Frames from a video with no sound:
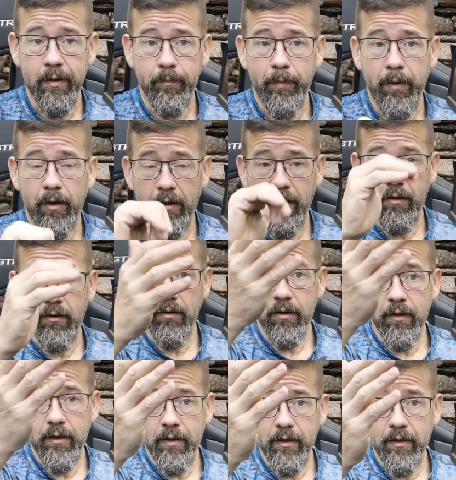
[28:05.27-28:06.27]

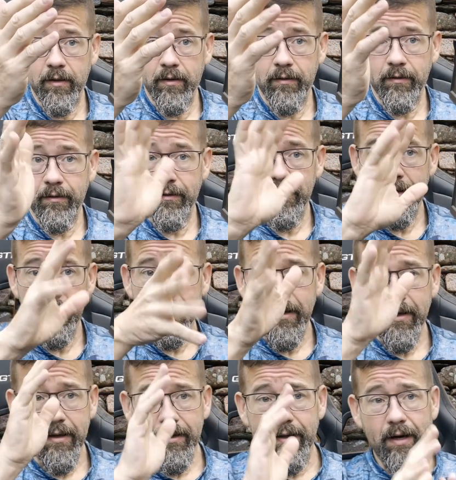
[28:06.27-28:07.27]
parallel and
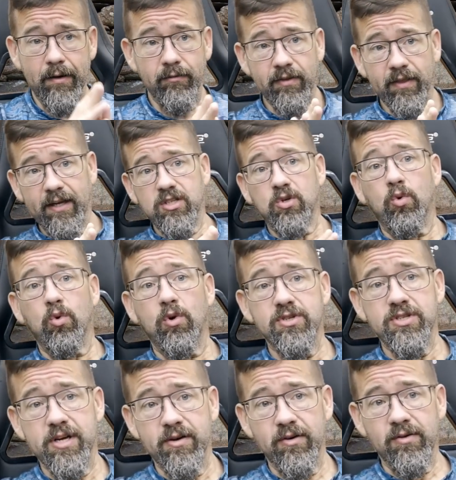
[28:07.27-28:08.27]
everything's
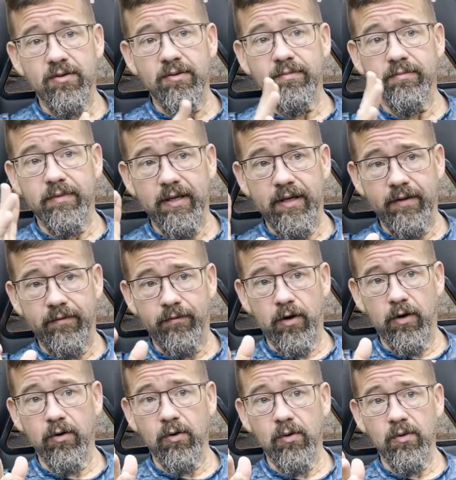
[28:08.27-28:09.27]
horizontal and
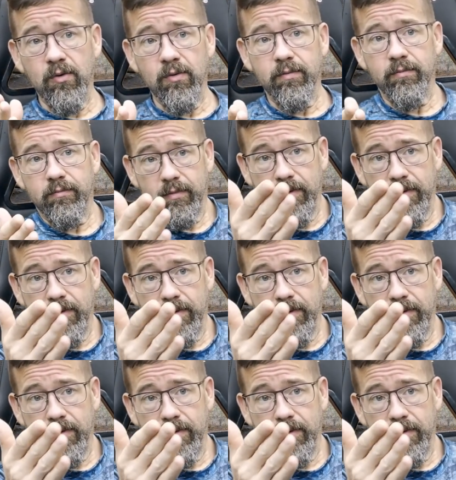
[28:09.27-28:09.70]
vertical